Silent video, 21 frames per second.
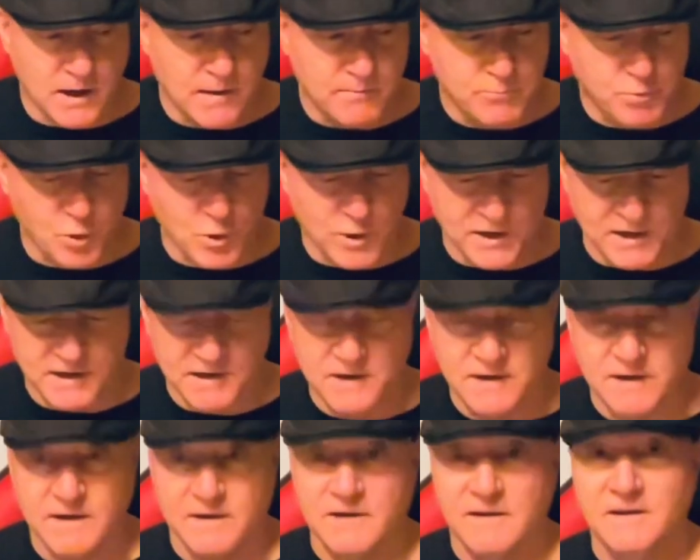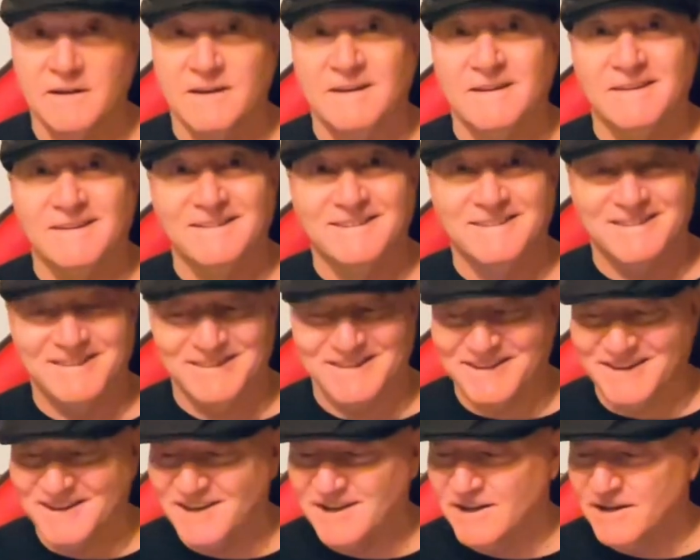printed,
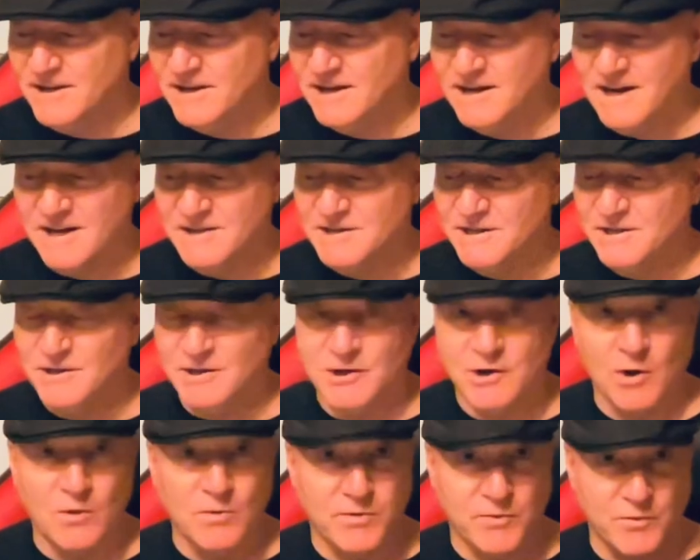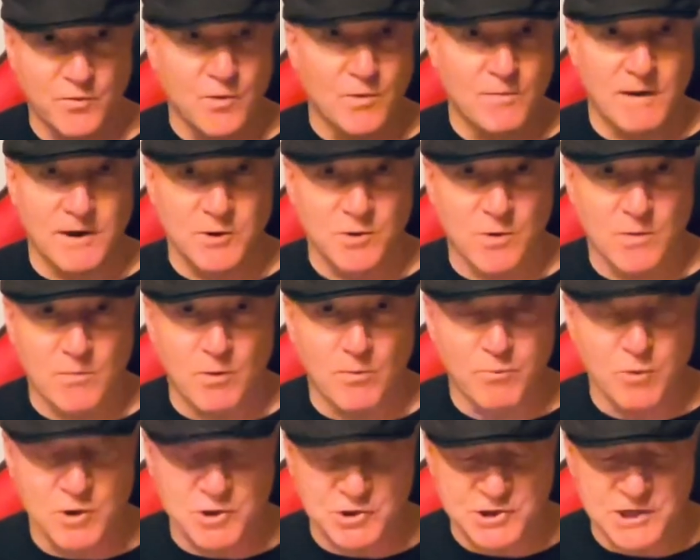and I didn't go through my normal
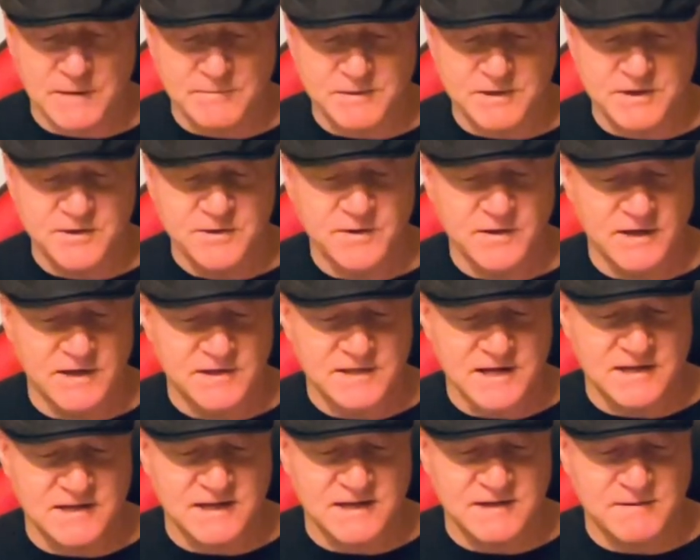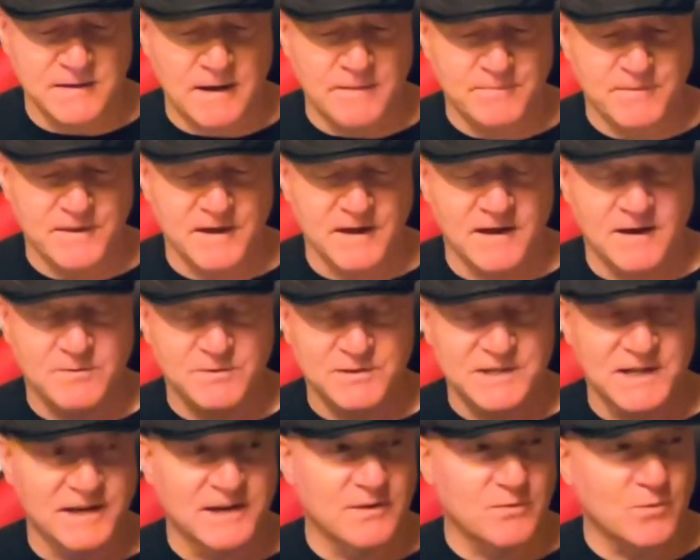print shop to do this. I was
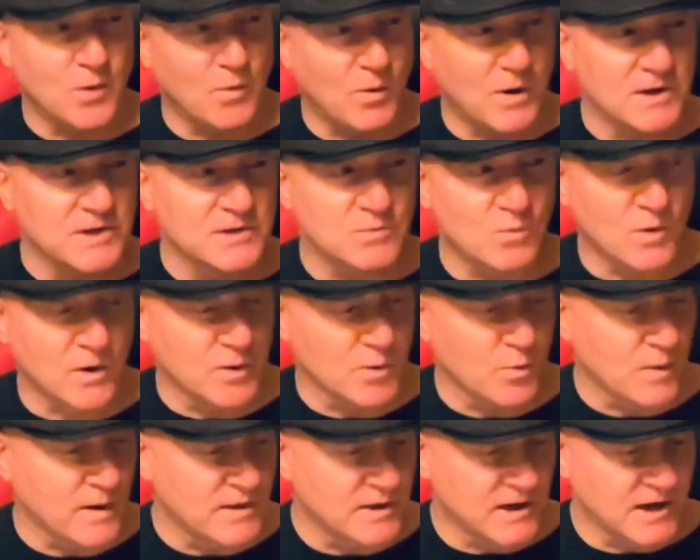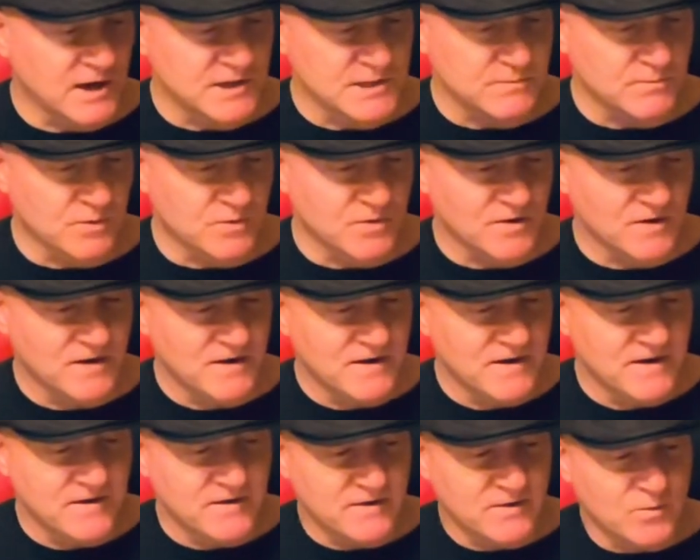thinking, well, what are the
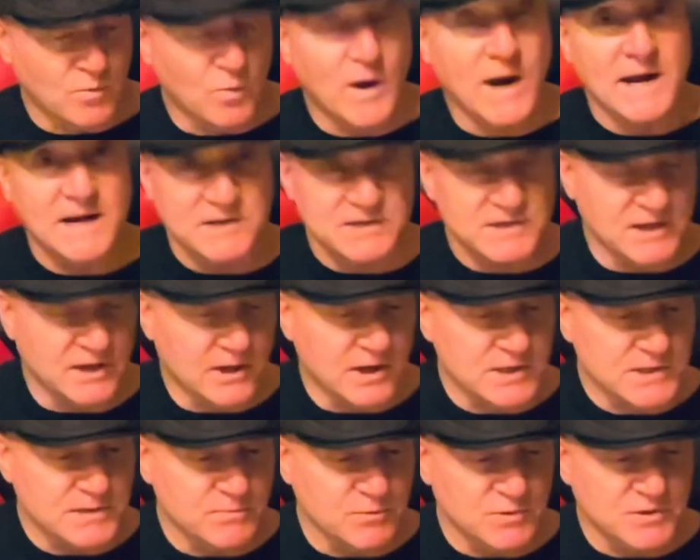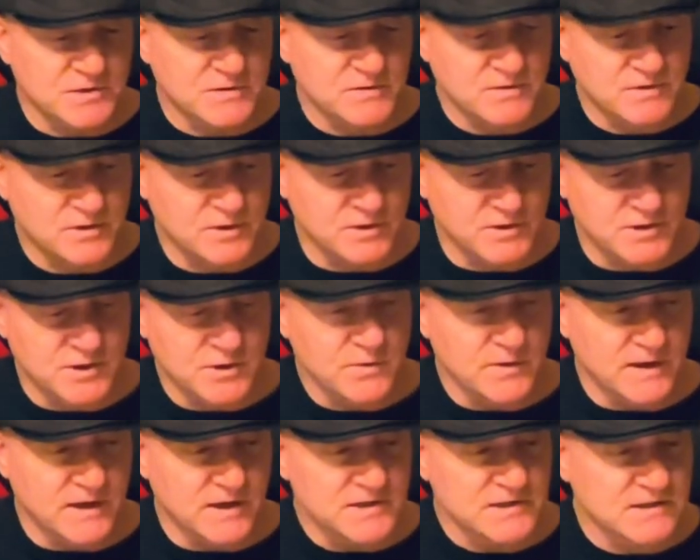ways that customers could do
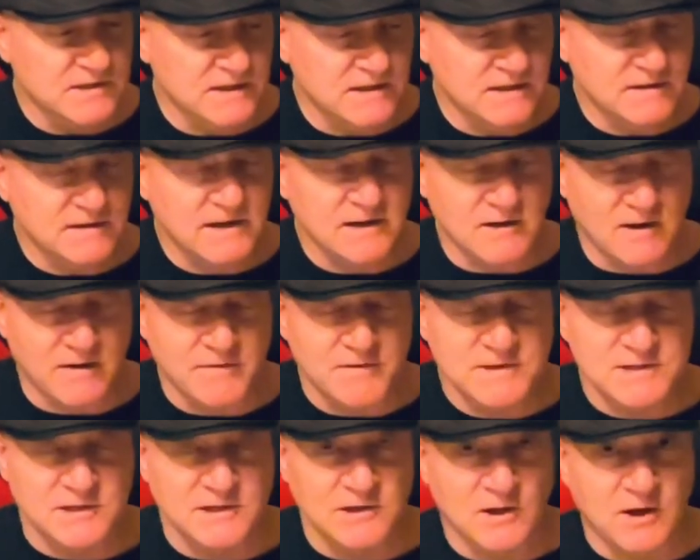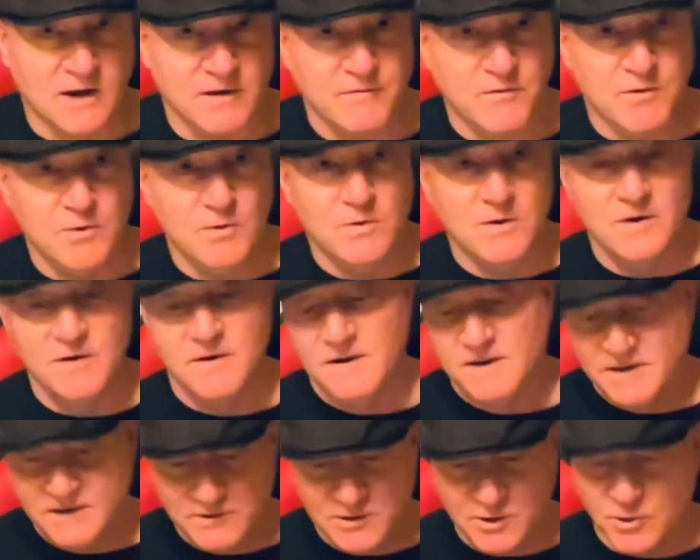this? And obviously, a lot of you
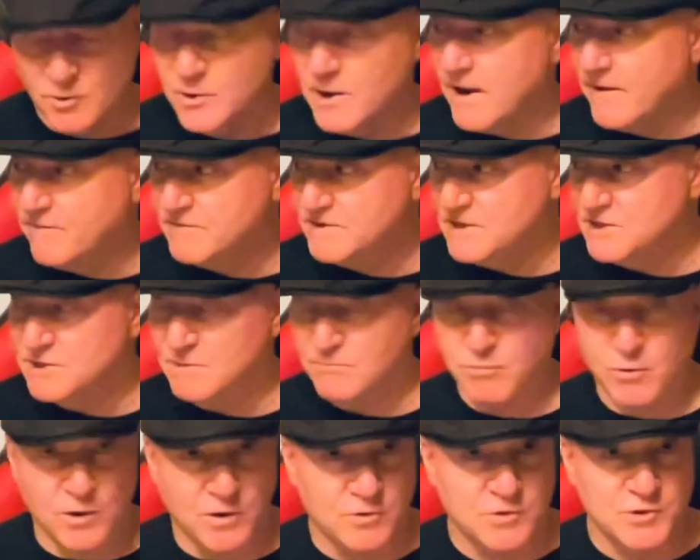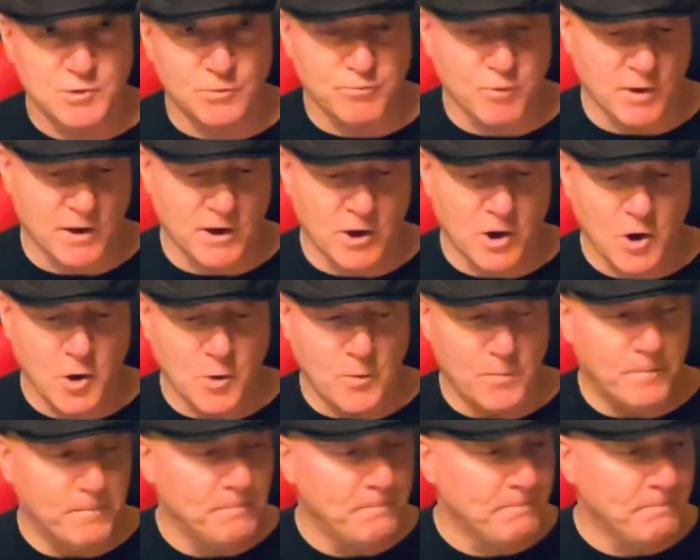have decent printers, you'll print at home.